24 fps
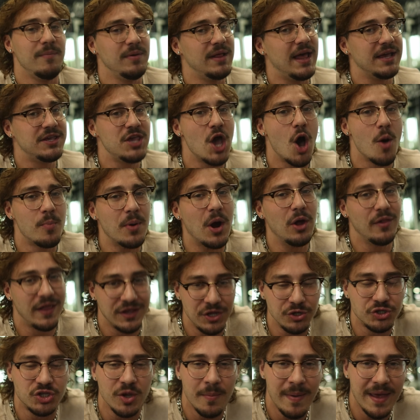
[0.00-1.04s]
and be like, yo bro,
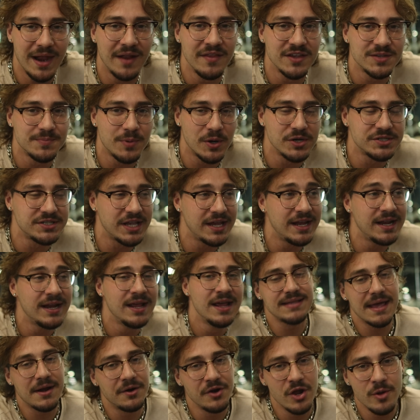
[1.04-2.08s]
like you should bet on this person,
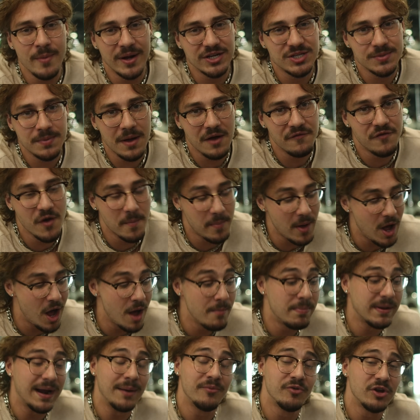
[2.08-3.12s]
because I don't know much about
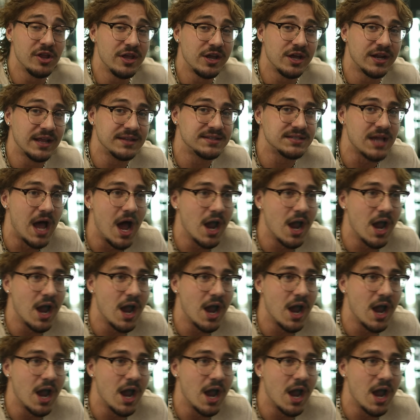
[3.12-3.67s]
football, but I'm really good at